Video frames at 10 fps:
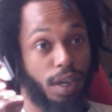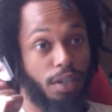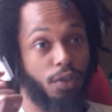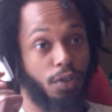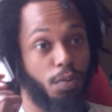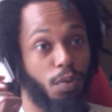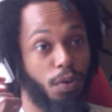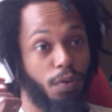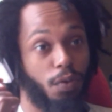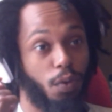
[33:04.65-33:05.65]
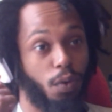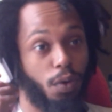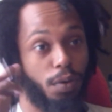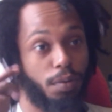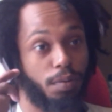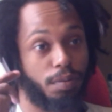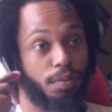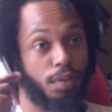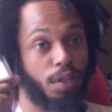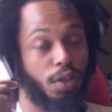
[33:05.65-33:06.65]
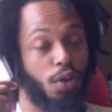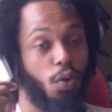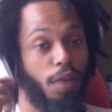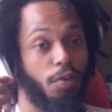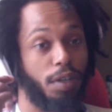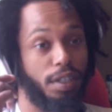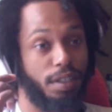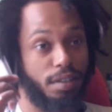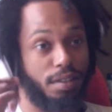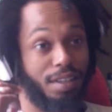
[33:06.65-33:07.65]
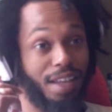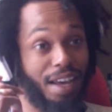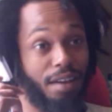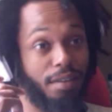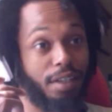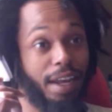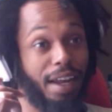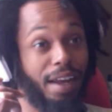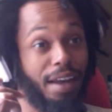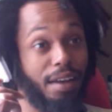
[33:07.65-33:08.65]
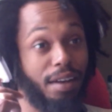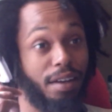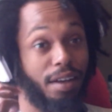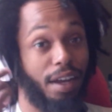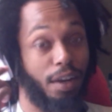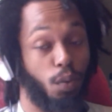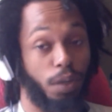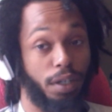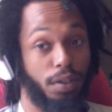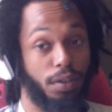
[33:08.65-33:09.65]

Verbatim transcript: I can do more for whoever it is that can and will